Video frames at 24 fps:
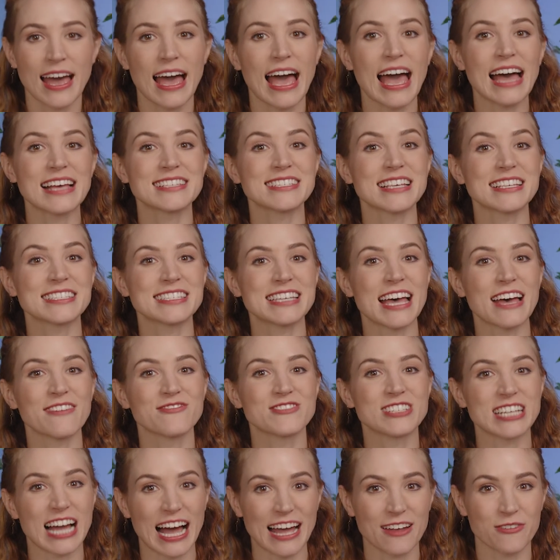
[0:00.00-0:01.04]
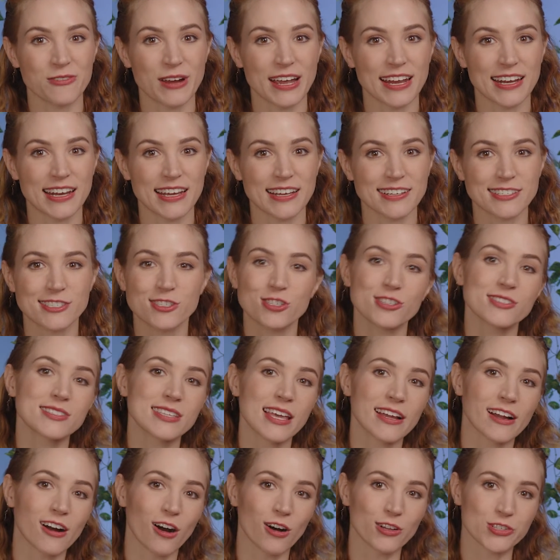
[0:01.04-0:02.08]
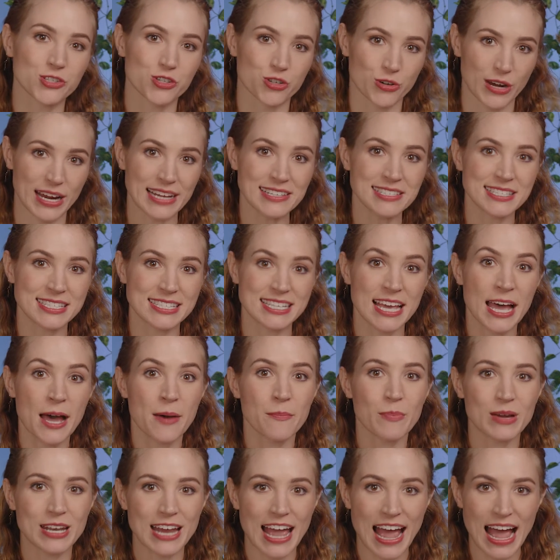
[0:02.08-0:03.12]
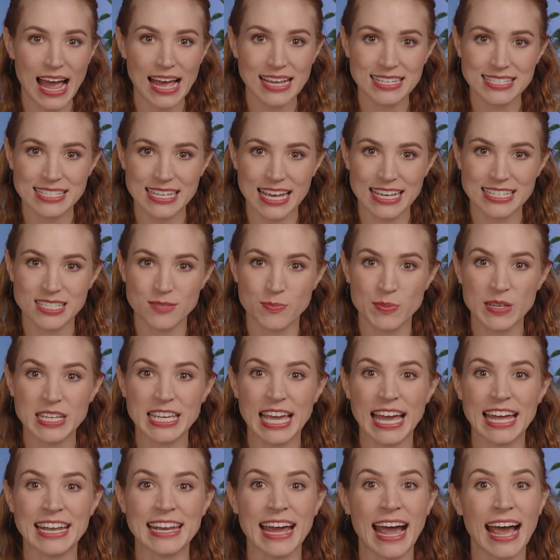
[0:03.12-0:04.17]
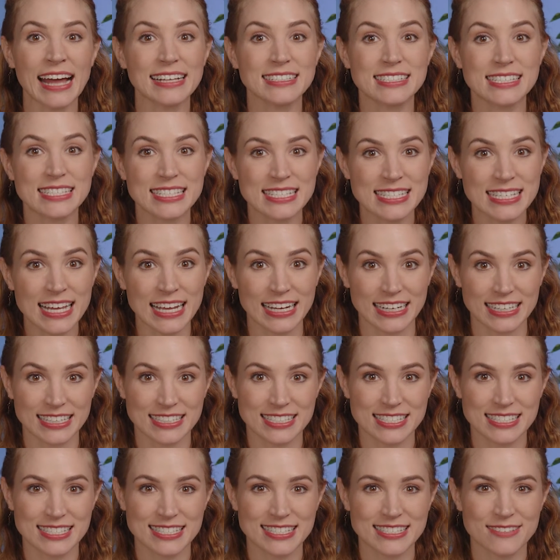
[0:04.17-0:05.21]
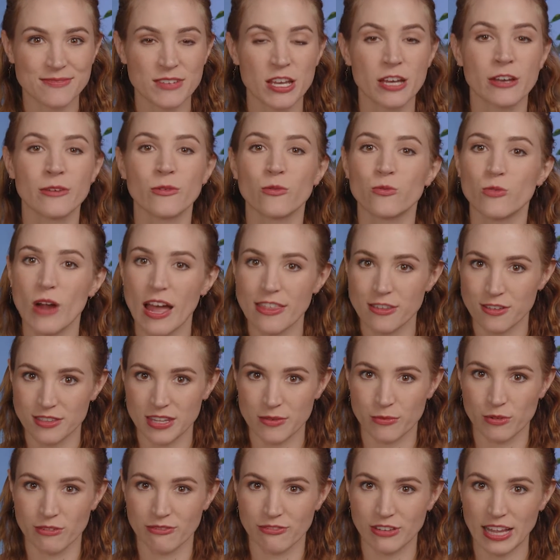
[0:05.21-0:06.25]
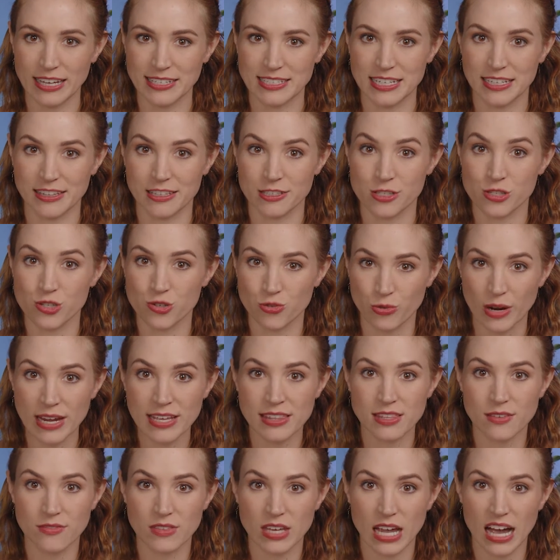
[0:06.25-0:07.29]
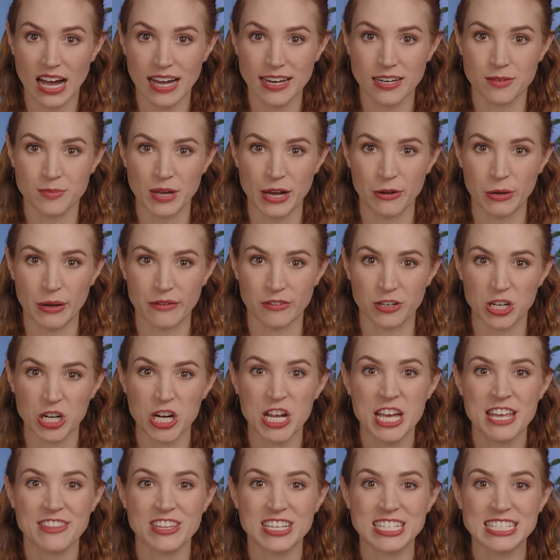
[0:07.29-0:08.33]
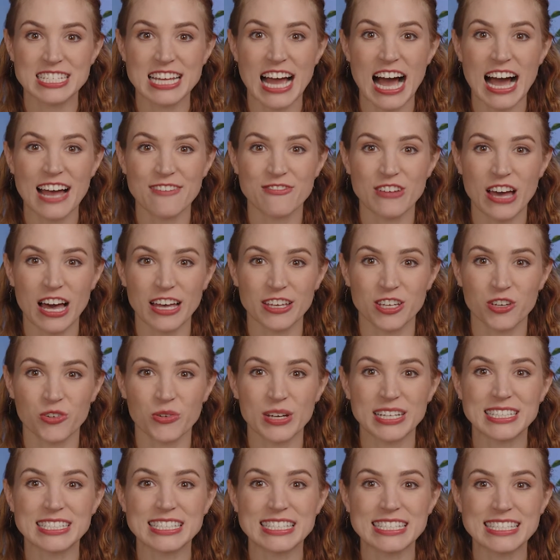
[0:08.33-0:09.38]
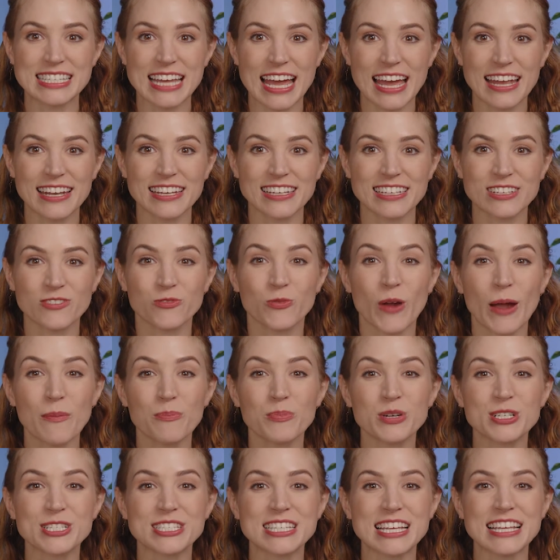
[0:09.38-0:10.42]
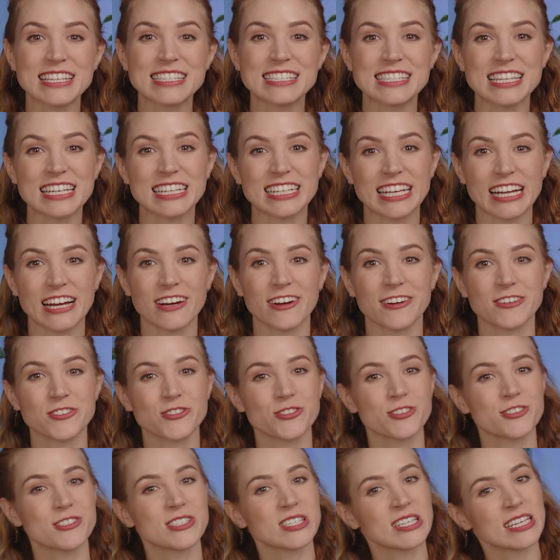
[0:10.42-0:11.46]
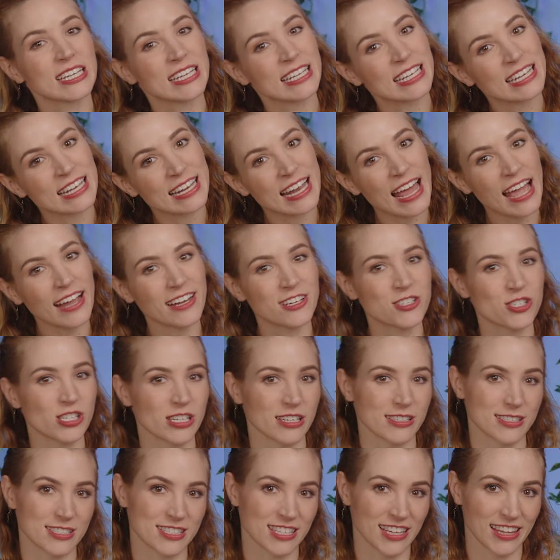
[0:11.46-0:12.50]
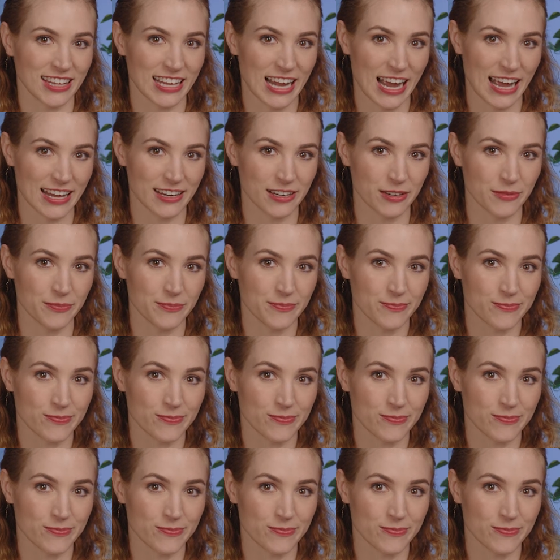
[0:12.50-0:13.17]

Assets have die ratings just like all traits, but assets begin at 6. Rather than reflecting the strength of the item, however, the die value instead represents the character's connection to the item.